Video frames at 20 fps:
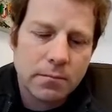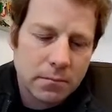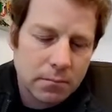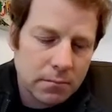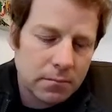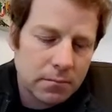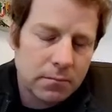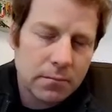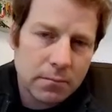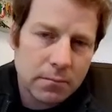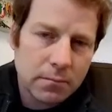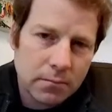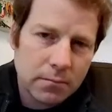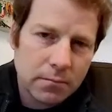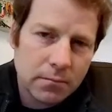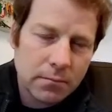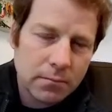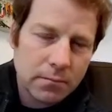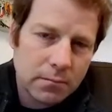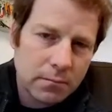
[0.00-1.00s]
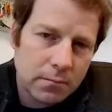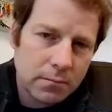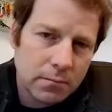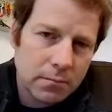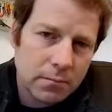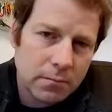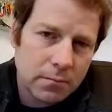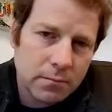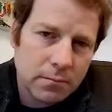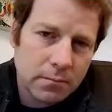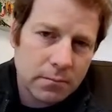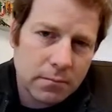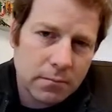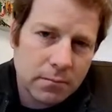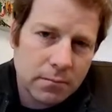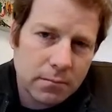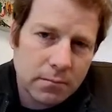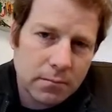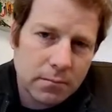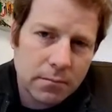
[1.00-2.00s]

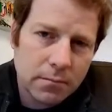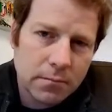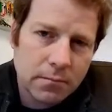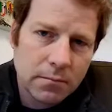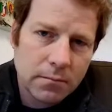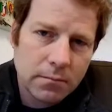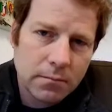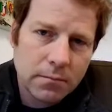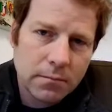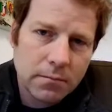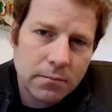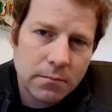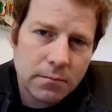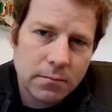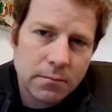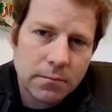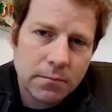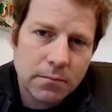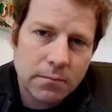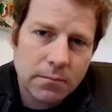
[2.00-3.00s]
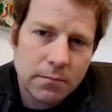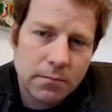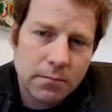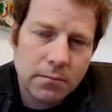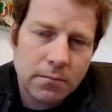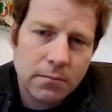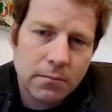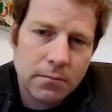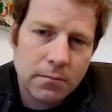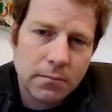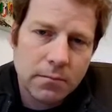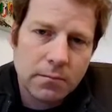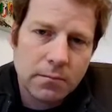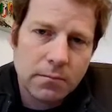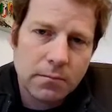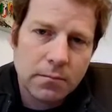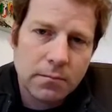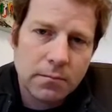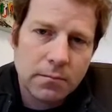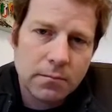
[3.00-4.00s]

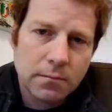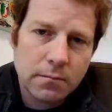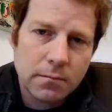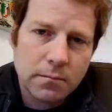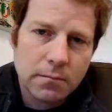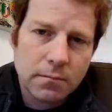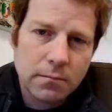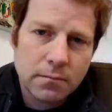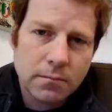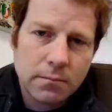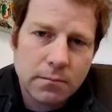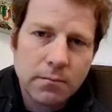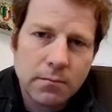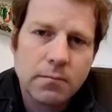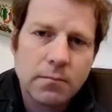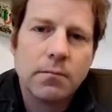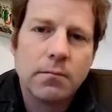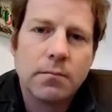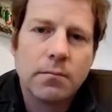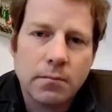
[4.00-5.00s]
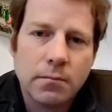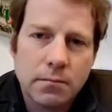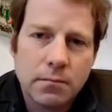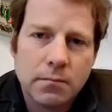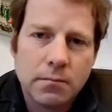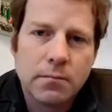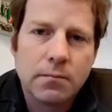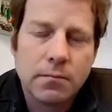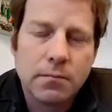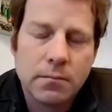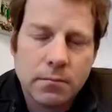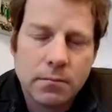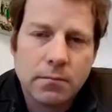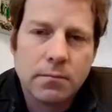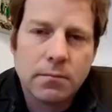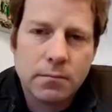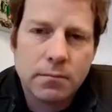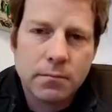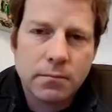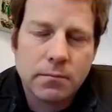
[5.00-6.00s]

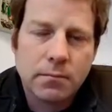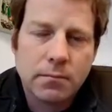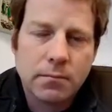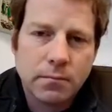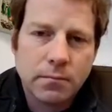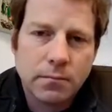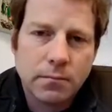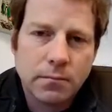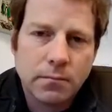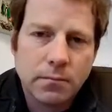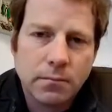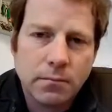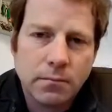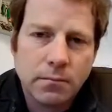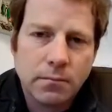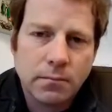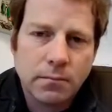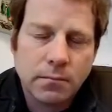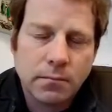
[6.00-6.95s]
This person isn't speaking.